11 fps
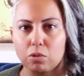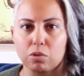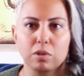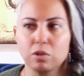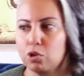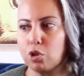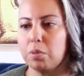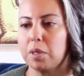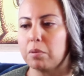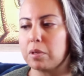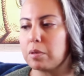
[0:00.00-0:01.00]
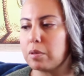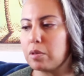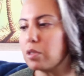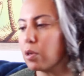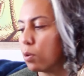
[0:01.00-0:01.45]
you should be able
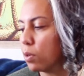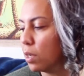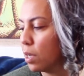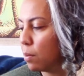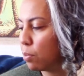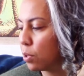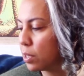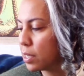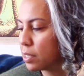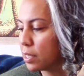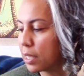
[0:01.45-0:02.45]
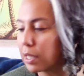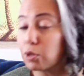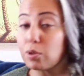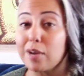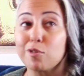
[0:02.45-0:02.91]
to, you know, pull it as a
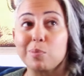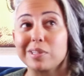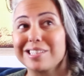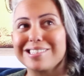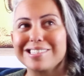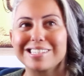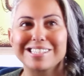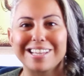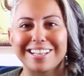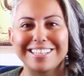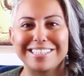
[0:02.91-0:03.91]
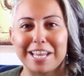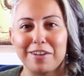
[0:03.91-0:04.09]
daily driver, but this isn't exactly